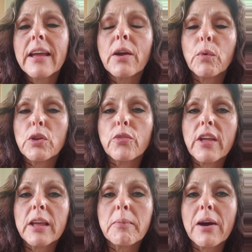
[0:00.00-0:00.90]
And when you
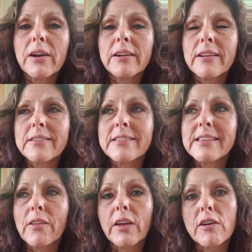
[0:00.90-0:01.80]
think about it, it doesn't
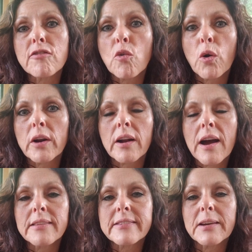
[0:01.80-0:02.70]
sound like a foreign
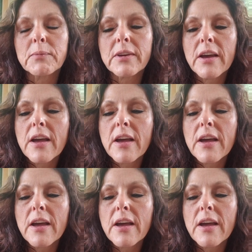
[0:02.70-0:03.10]
concept.